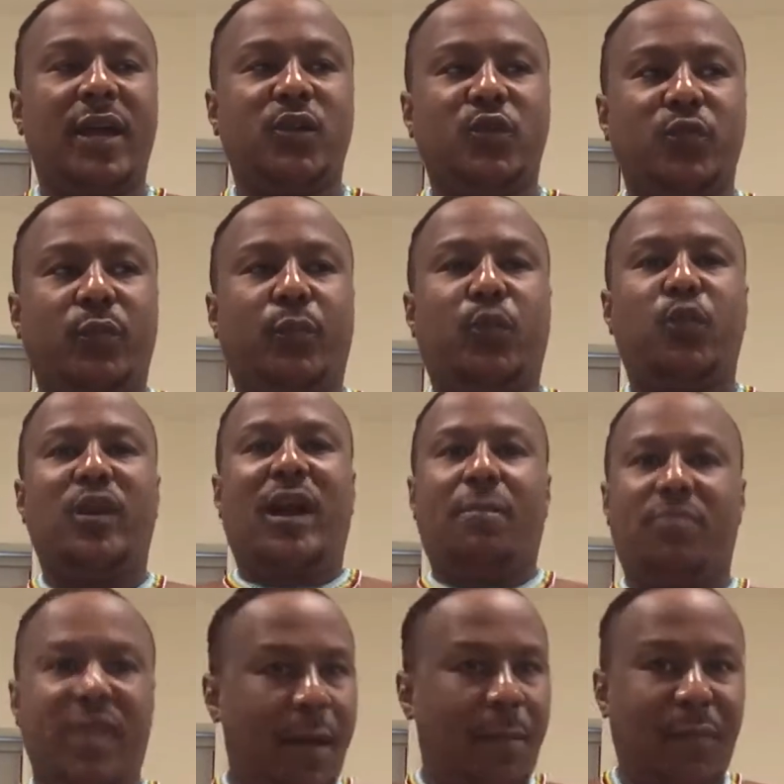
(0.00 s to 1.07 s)
to pull
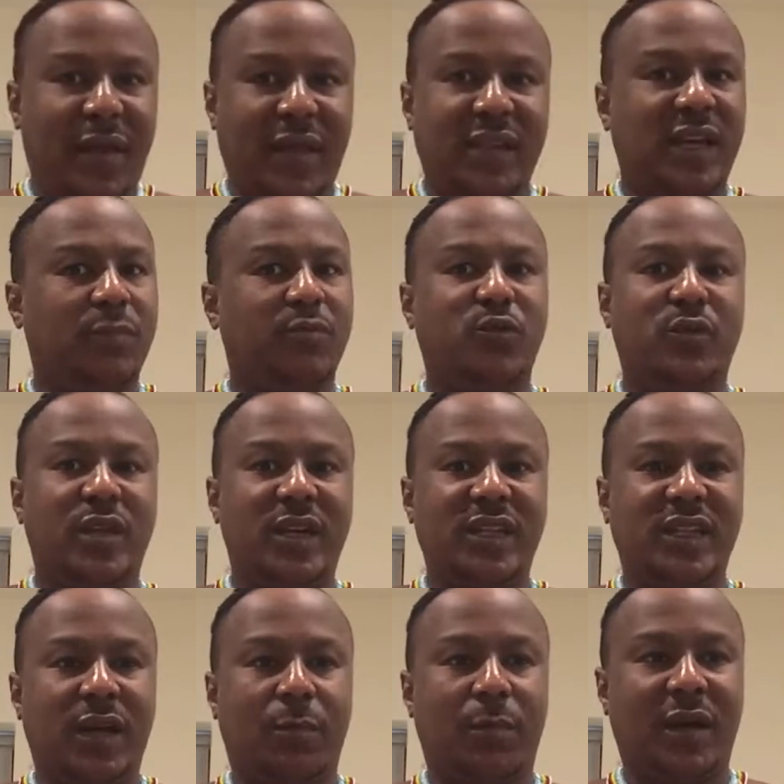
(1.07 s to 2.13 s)
up their pants up to their
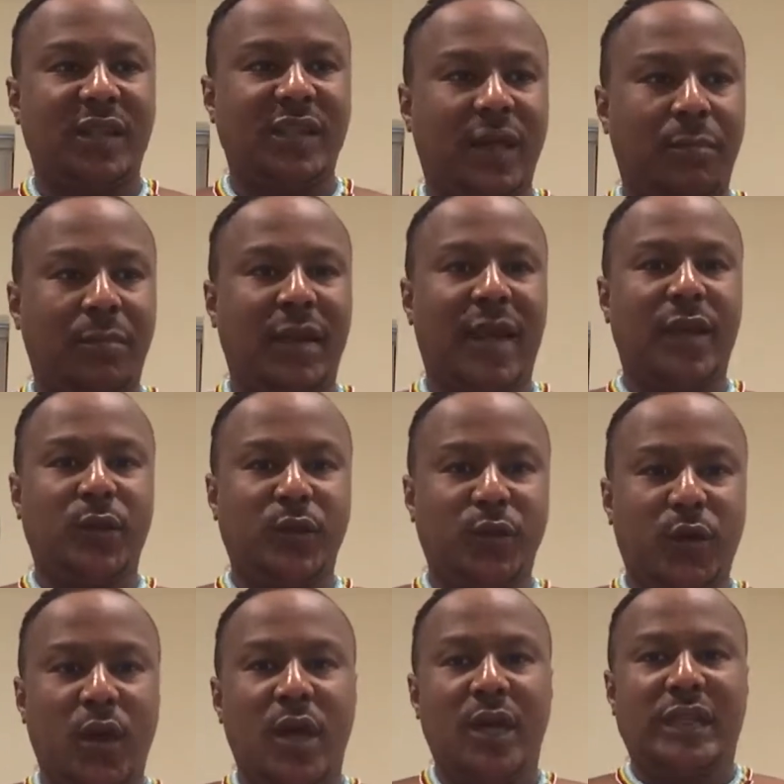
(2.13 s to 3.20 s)
stomach. Some like
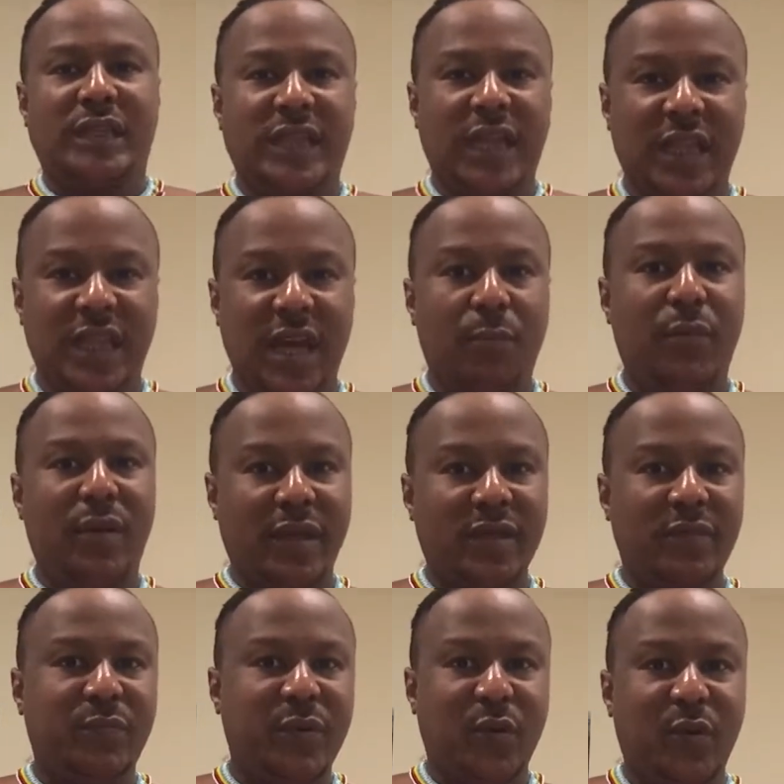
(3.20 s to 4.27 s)
to sag their
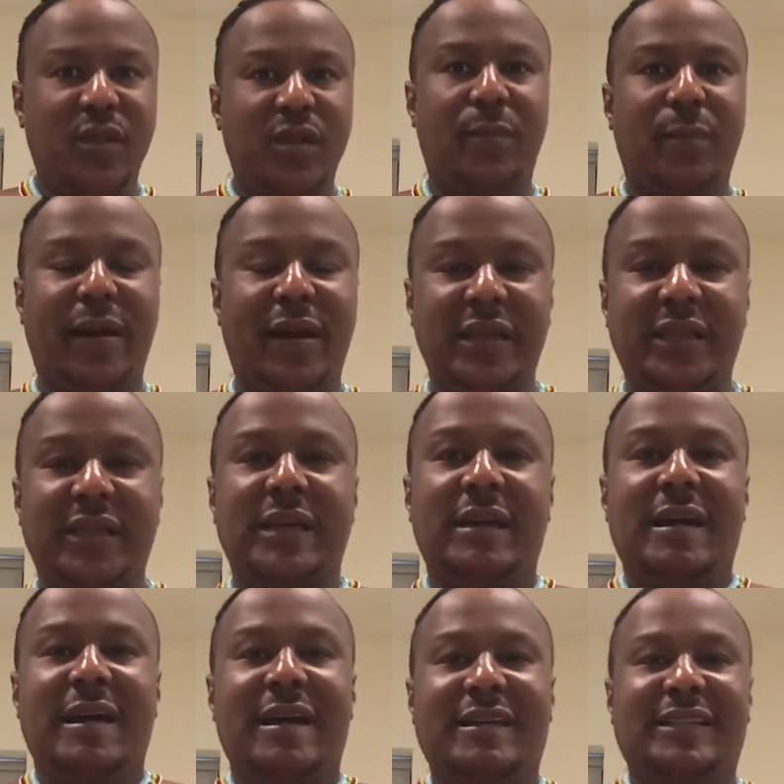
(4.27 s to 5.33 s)
pants below the butt.
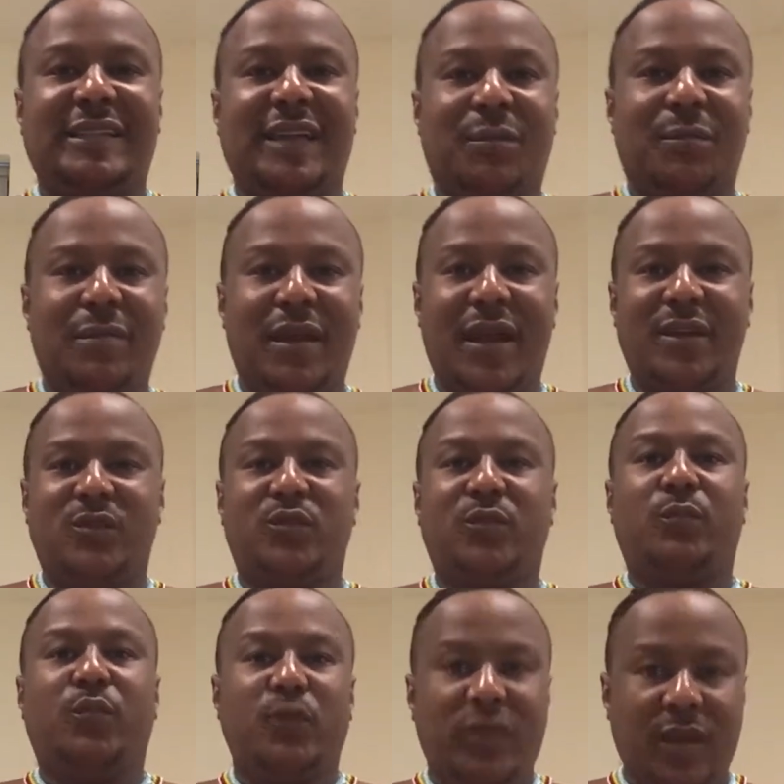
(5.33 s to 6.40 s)
Some like to
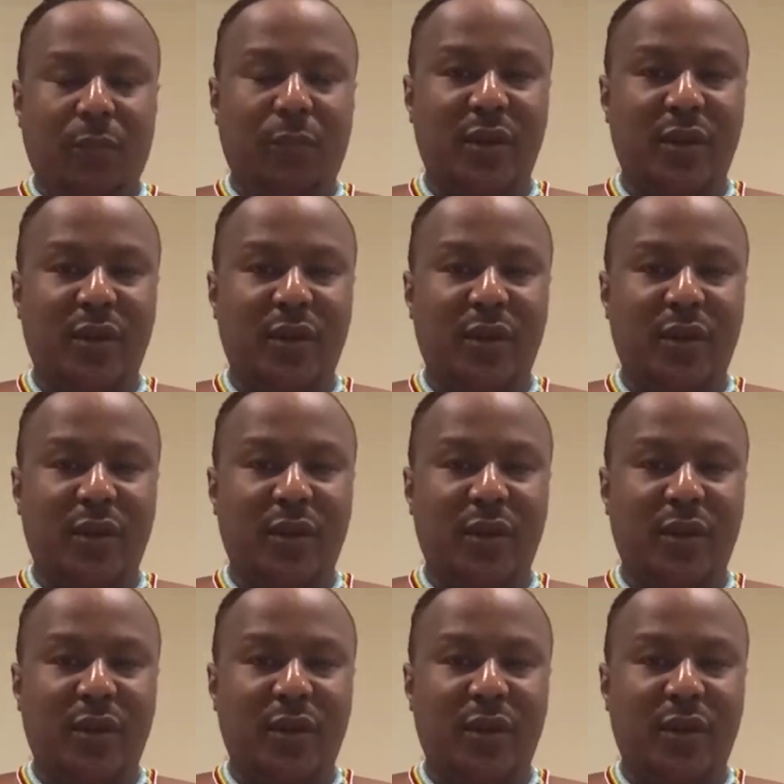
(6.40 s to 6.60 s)
put their